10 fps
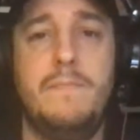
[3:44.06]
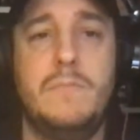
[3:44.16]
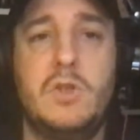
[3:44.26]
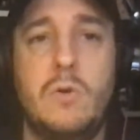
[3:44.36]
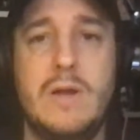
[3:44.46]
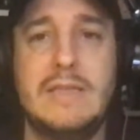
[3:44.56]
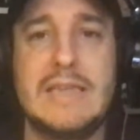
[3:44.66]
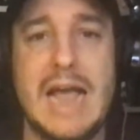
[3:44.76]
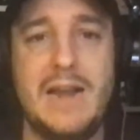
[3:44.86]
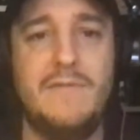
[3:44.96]
So it's
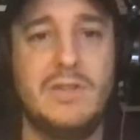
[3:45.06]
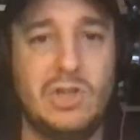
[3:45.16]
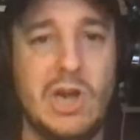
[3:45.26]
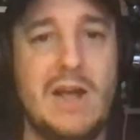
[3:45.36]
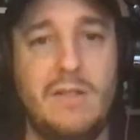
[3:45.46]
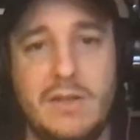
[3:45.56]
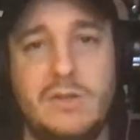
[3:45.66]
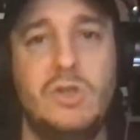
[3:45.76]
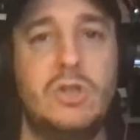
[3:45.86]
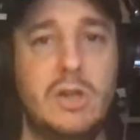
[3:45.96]
kind of a
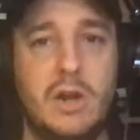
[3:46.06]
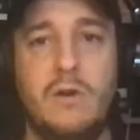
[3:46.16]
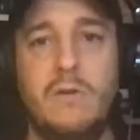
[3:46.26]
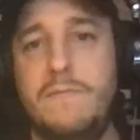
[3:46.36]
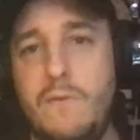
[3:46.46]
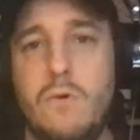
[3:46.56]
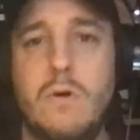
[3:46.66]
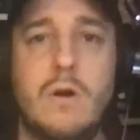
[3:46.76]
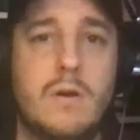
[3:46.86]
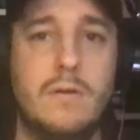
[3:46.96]
challenge,
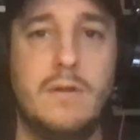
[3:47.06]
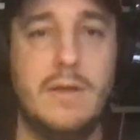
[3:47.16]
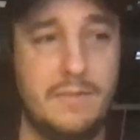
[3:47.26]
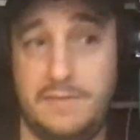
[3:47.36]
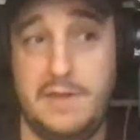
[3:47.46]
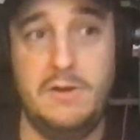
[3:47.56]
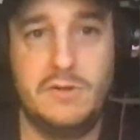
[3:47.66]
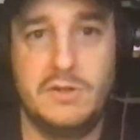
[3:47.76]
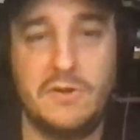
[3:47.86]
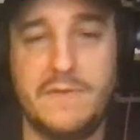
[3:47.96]
for
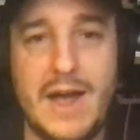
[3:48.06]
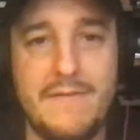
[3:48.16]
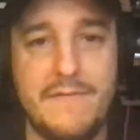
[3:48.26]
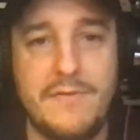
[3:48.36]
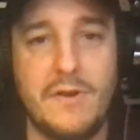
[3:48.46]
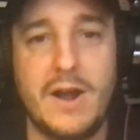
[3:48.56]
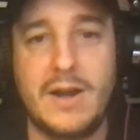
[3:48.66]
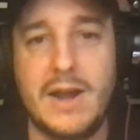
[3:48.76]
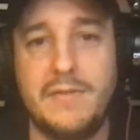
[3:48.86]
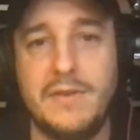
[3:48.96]
theaters to survive if they're not
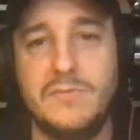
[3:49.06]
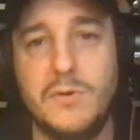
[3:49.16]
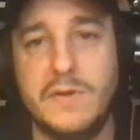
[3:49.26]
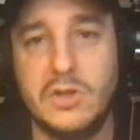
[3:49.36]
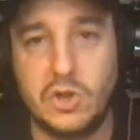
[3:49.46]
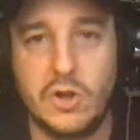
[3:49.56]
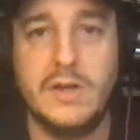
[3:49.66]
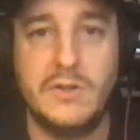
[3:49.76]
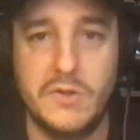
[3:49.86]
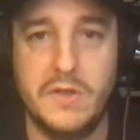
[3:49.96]
getting these movies
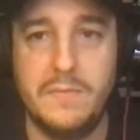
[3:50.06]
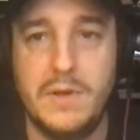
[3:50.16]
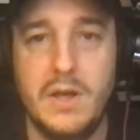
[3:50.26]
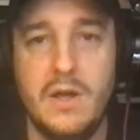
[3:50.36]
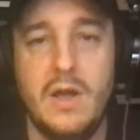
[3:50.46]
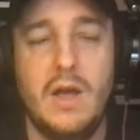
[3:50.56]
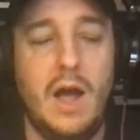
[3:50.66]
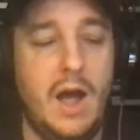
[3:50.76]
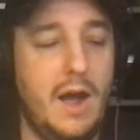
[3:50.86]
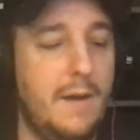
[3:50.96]
straight to them.
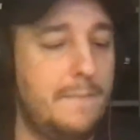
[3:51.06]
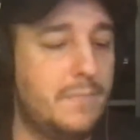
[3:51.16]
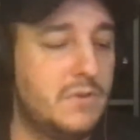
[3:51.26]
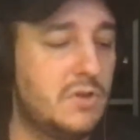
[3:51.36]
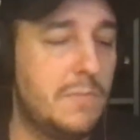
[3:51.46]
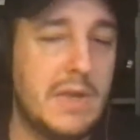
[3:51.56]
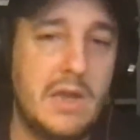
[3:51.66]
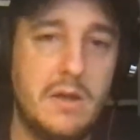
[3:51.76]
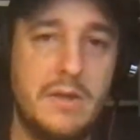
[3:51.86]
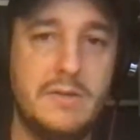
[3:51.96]
So
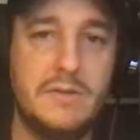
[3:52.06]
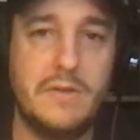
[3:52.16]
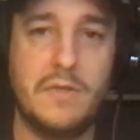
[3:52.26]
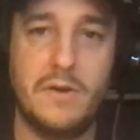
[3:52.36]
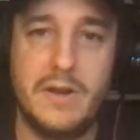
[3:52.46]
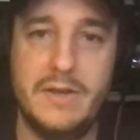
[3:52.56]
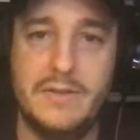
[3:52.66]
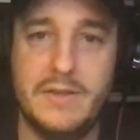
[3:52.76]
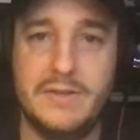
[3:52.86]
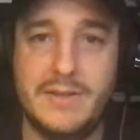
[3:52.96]
because there
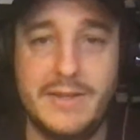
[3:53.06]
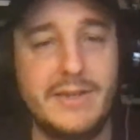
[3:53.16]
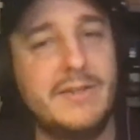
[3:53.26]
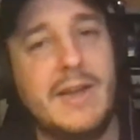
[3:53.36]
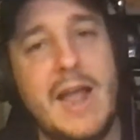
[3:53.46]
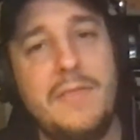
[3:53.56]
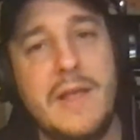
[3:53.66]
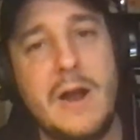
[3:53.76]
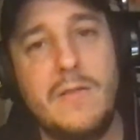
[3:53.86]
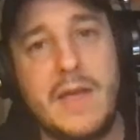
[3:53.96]
is this statistic out
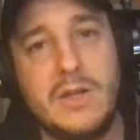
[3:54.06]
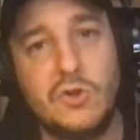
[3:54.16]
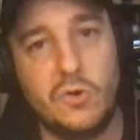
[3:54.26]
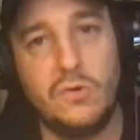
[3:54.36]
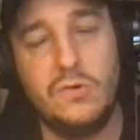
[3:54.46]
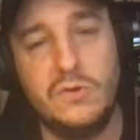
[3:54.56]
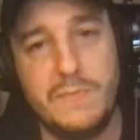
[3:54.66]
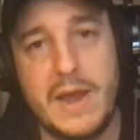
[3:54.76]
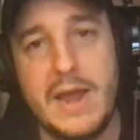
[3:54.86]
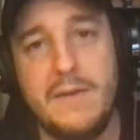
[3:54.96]
there that Trolls
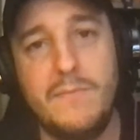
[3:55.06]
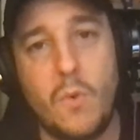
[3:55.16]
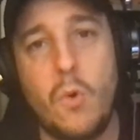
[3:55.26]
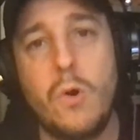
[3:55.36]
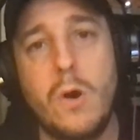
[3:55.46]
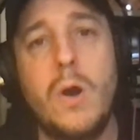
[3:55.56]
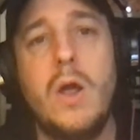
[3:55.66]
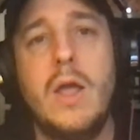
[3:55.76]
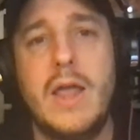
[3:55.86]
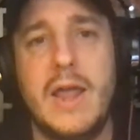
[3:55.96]
made more
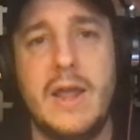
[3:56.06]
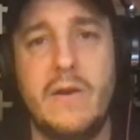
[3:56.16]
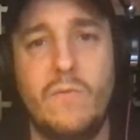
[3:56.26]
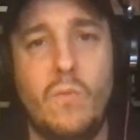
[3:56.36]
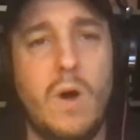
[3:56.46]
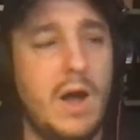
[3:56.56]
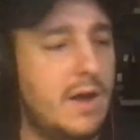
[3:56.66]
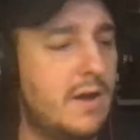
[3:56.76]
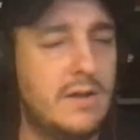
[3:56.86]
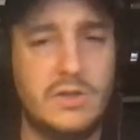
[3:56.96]
in
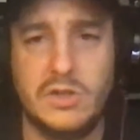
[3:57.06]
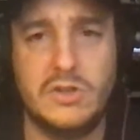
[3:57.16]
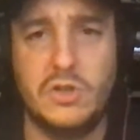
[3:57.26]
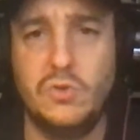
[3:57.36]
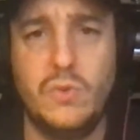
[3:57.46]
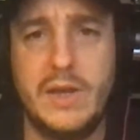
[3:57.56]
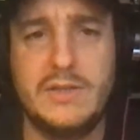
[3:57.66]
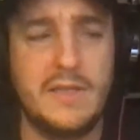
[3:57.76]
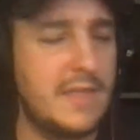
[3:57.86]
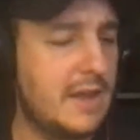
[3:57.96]
just 2
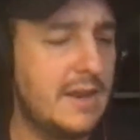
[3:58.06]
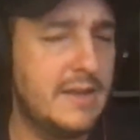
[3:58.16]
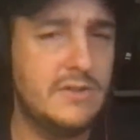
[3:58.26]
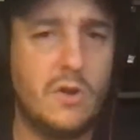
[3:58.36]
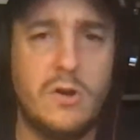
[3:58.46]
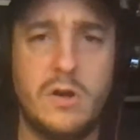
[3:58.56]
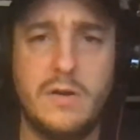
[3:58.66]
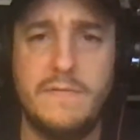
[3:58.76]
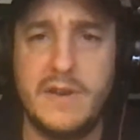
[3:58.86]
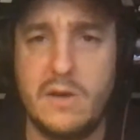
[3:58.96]
weeks, I think it is,
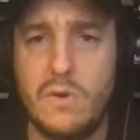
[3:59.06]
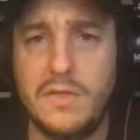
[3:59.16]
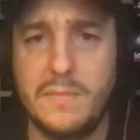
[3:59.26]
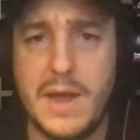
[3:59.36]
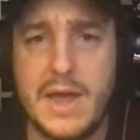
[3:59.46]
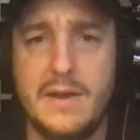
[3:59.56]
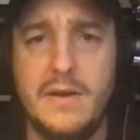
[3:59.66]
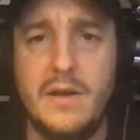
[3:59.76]
on video on demand,